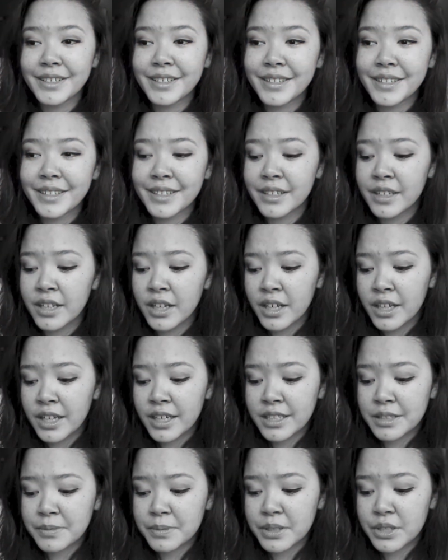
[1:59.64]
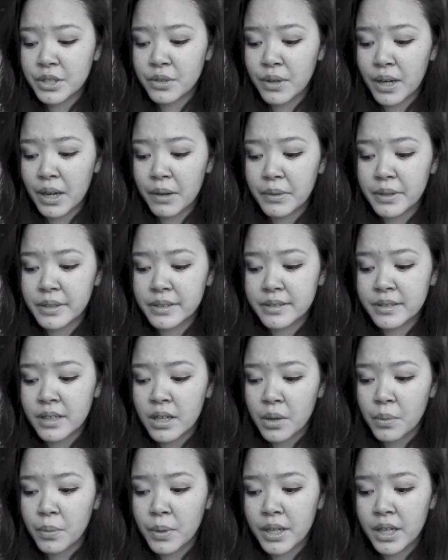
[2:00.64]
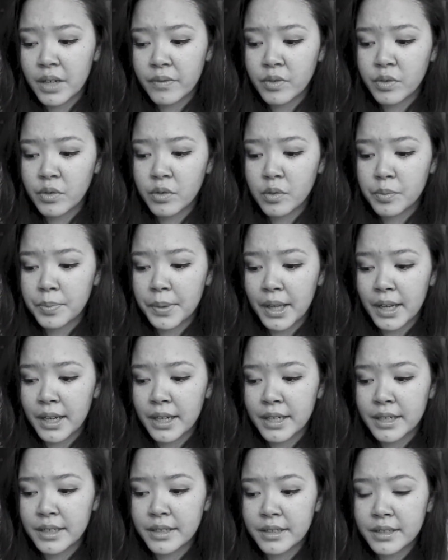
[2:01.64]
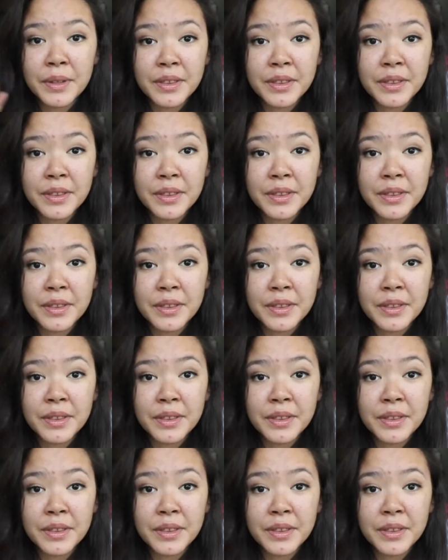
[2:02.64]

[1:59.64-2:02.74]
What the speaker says: haha, it's been 2 hours, why haven't you replied?